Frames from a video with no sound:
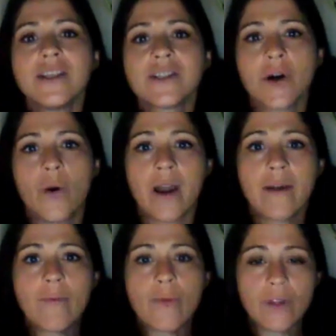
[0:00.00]
So I
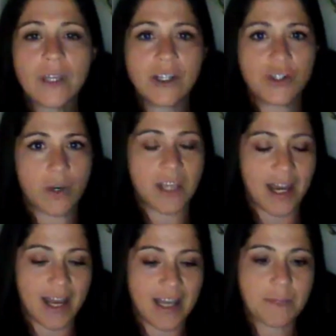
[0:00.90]
really enjoyed
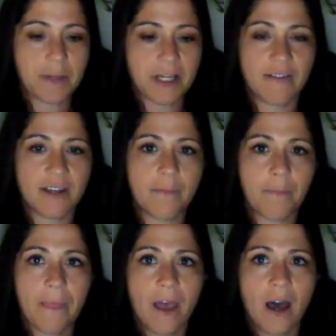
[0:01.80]
that aspect of it.
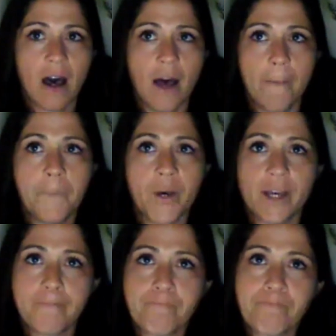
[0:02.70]

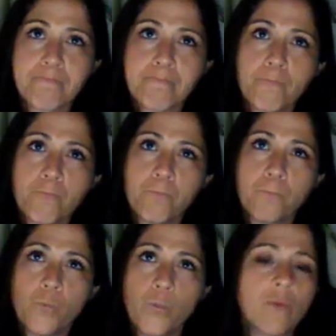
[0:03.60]
But
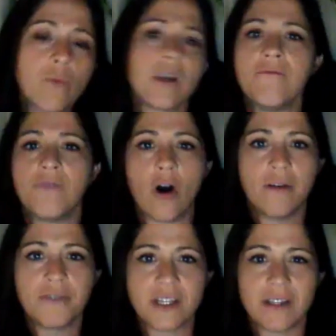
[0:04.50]
we weren't
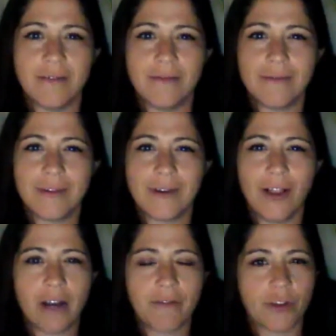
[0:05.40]
involved in a
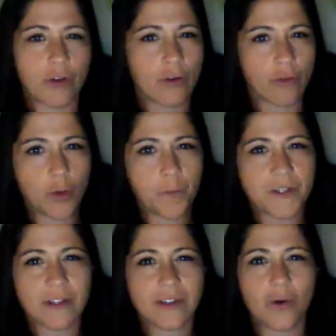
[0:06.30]
lot of other
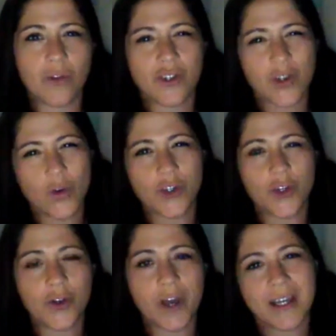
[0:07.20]
groups. So the
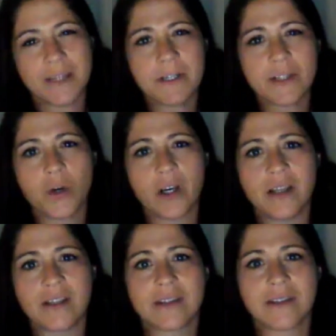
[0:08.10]
social aspect
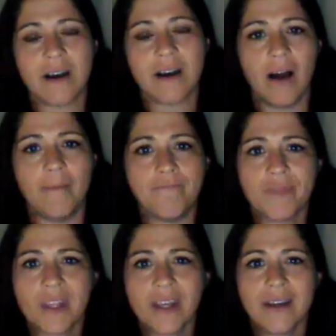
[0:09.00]
was
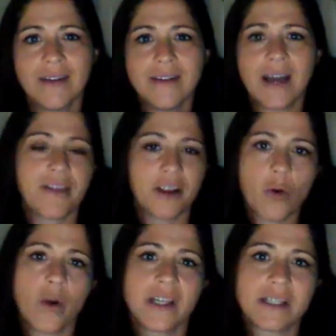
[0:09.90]
not there
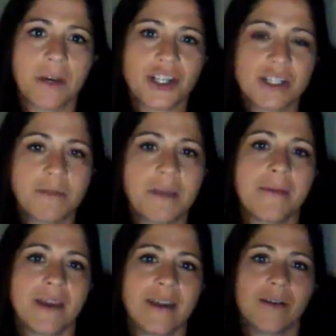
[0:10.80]
quite as much as
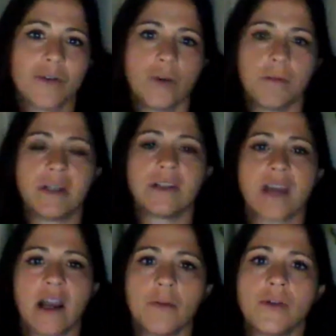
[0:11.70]
maybe would have been
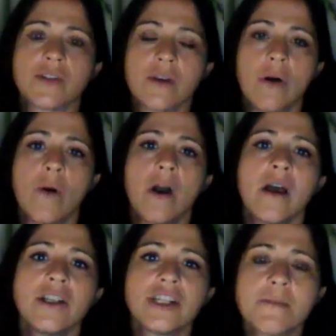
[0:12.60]
desirable. So
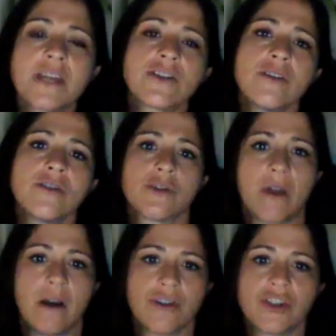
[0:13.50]
just make sure you
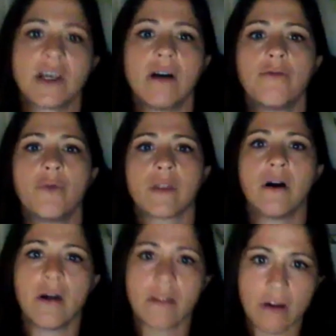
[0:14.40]
surround yourself with
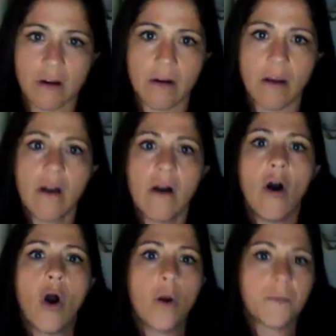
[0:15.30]
other
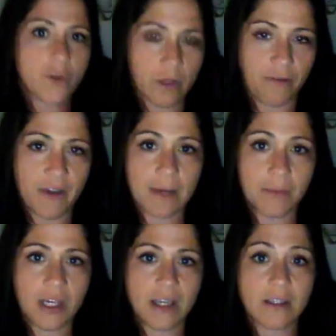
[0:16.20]
homeschooling
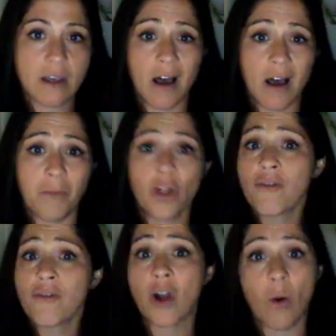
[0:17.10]
families. Look
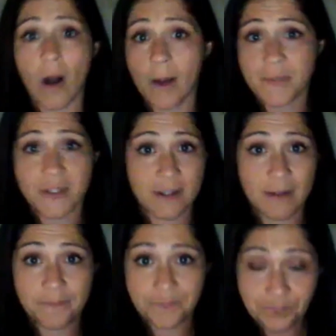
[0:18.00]
for co-ops.
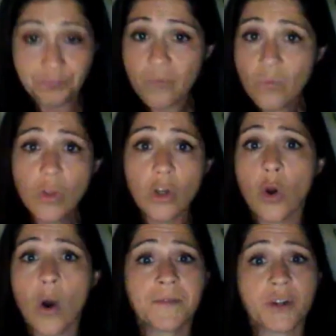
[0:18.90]

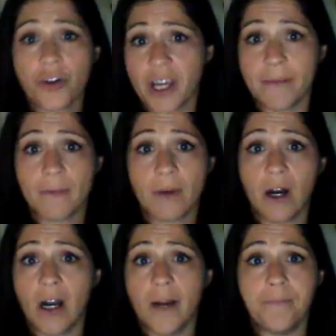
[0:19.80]
Co-ops are great.
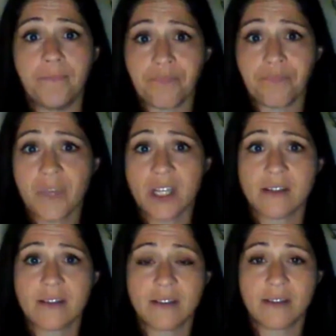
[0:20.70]

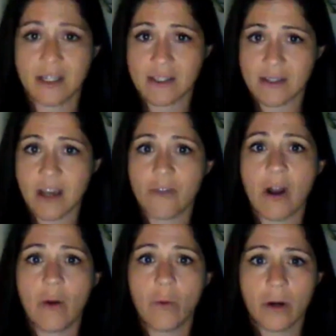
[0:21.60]
That's that's kind of the
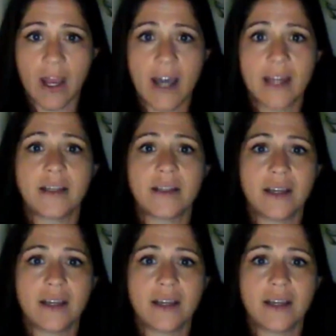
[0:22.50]
route we're headed.